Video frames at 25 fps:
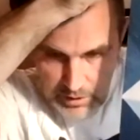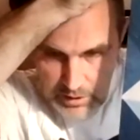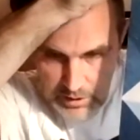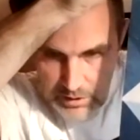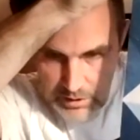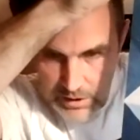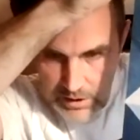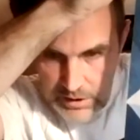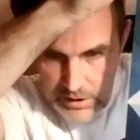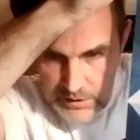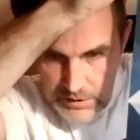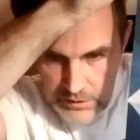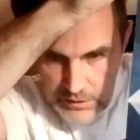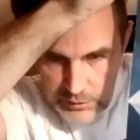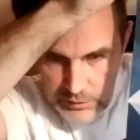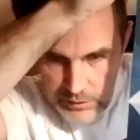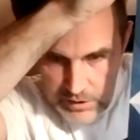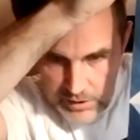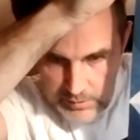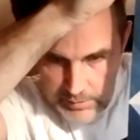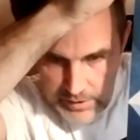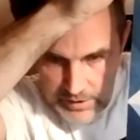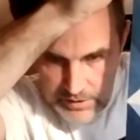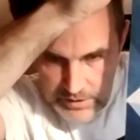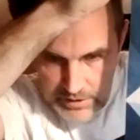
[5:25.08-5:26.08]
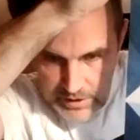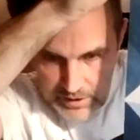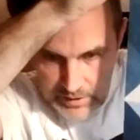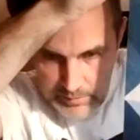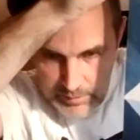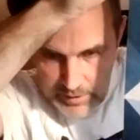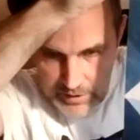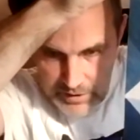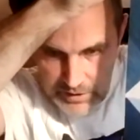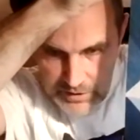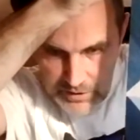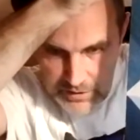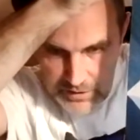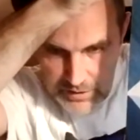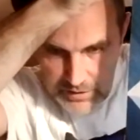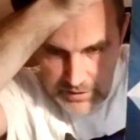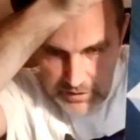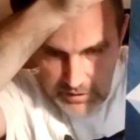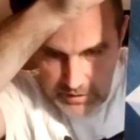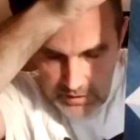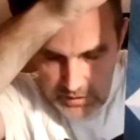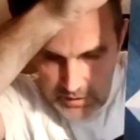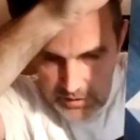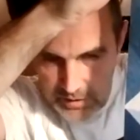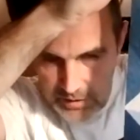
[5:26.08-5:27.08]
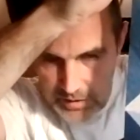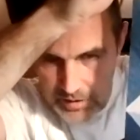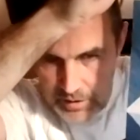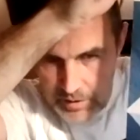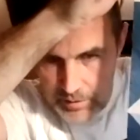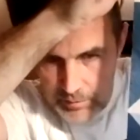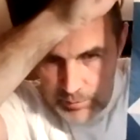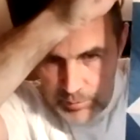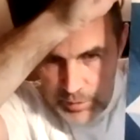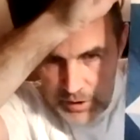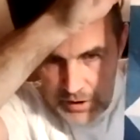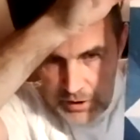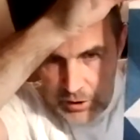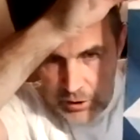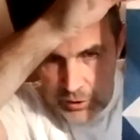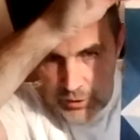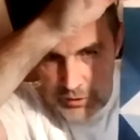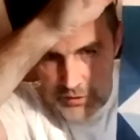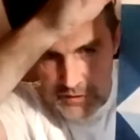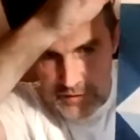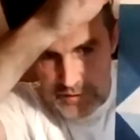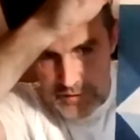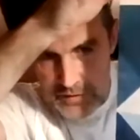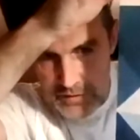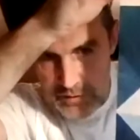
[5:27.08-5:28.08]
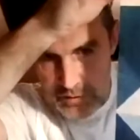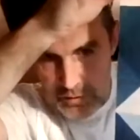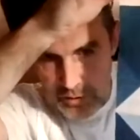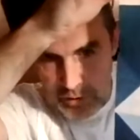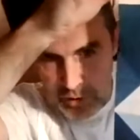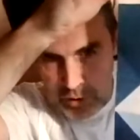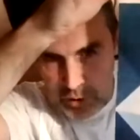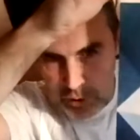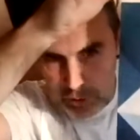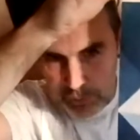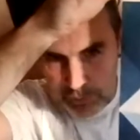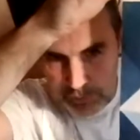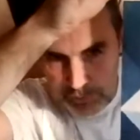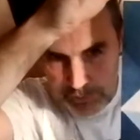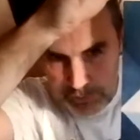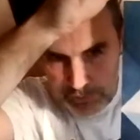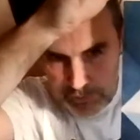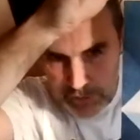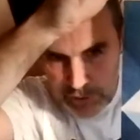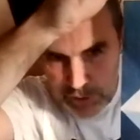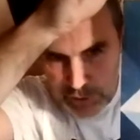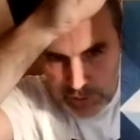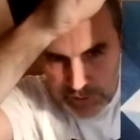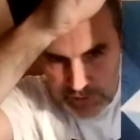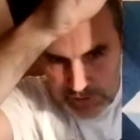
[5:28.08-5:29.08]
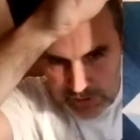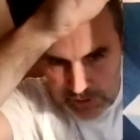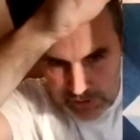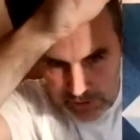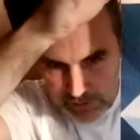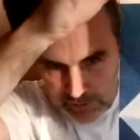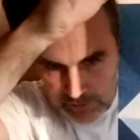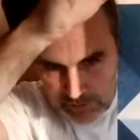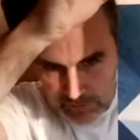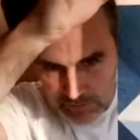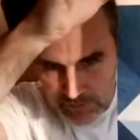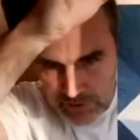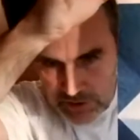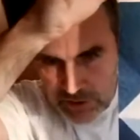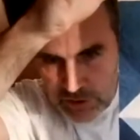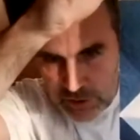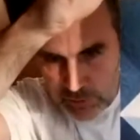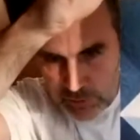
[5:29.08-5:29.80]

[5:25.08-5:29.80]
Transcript: in a two-dimensional image because of using tissue